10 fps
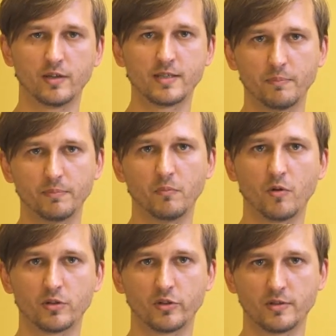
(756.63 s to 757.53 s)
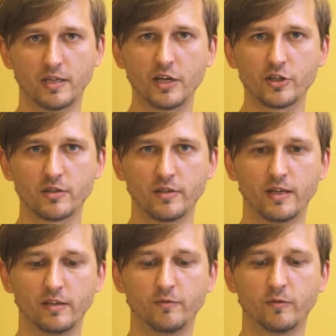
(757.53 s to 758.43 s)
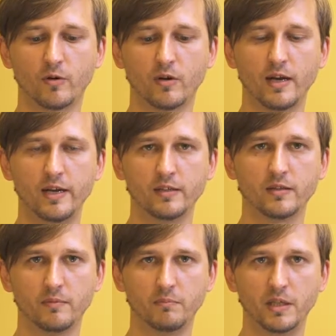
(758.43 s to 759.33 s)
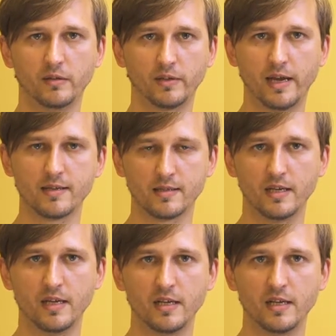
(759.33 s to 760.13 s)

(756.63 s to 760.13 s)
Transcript: accept more transactions than for 8 million gas.